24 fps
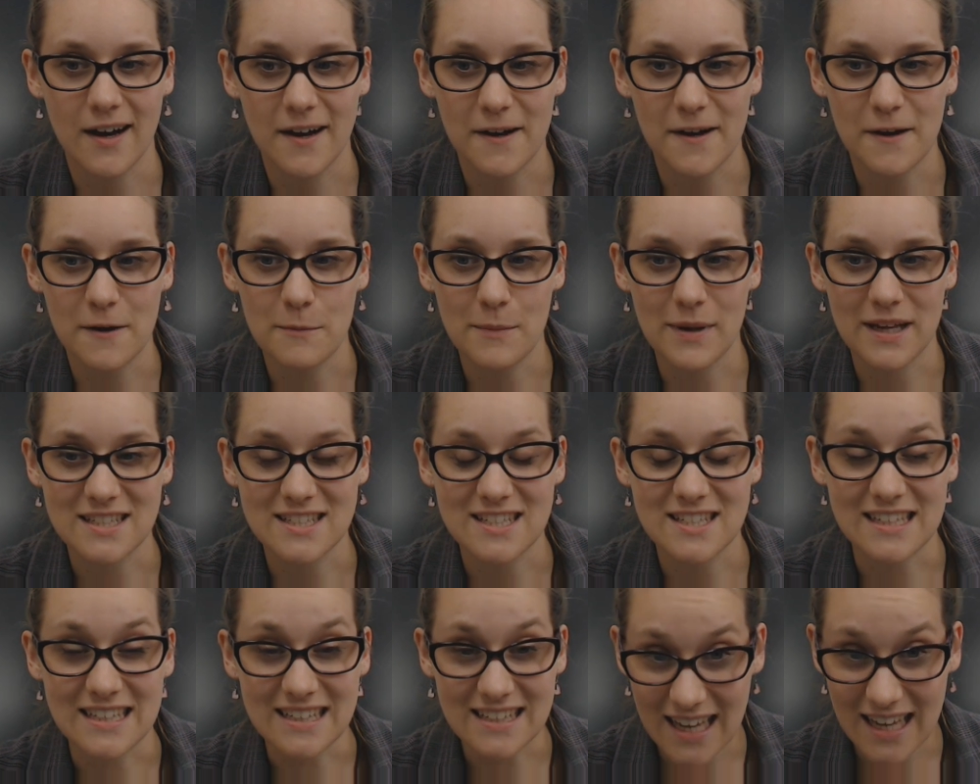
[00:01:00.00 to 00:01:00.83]

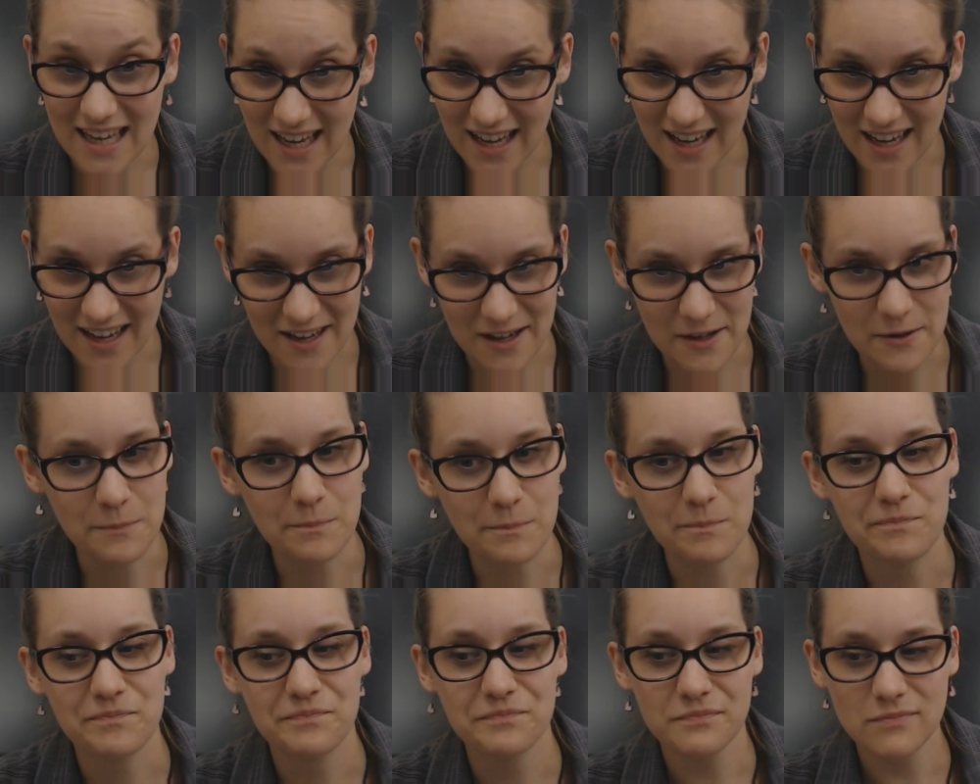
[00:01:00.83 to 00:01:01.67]
And
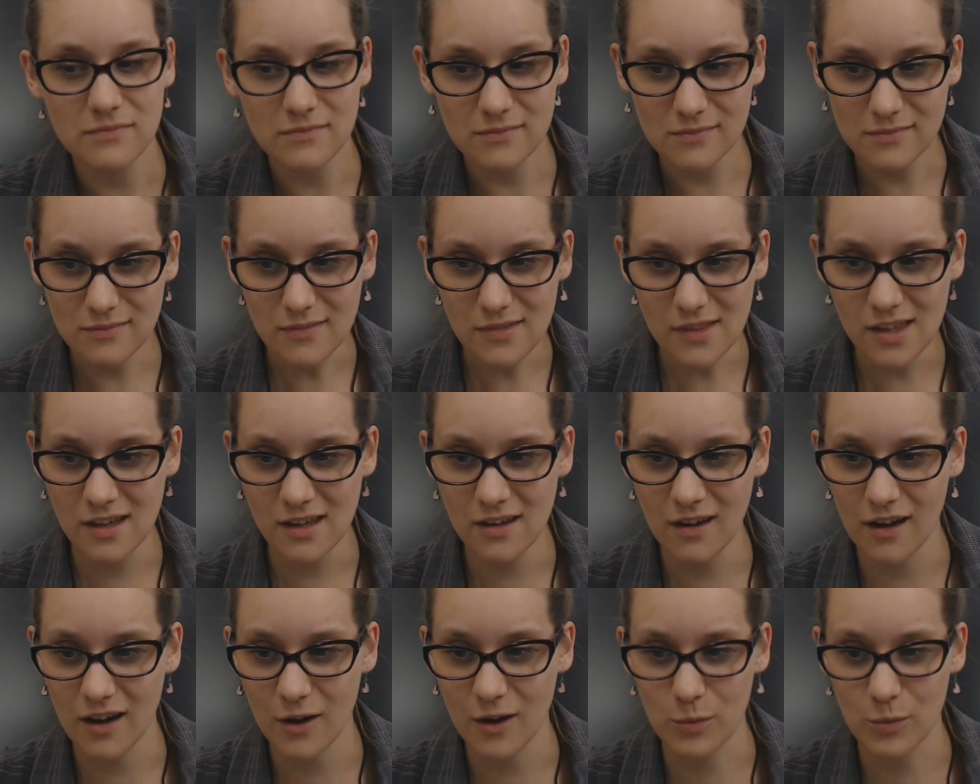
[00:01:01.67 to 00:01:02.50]
today
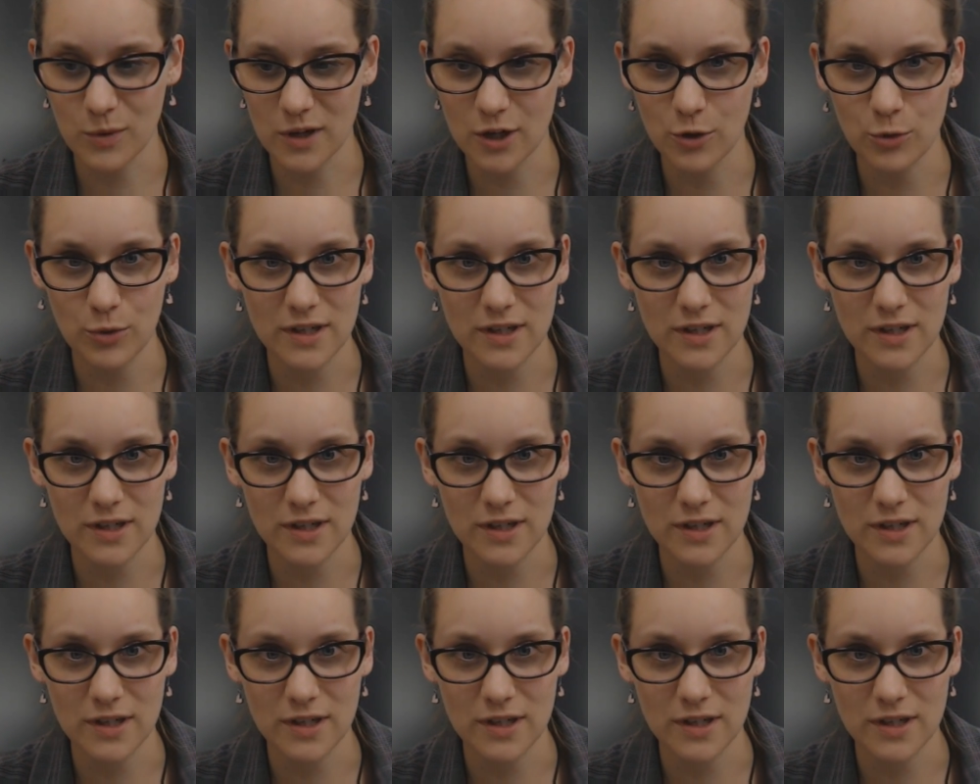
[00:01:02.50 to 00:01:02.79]
we're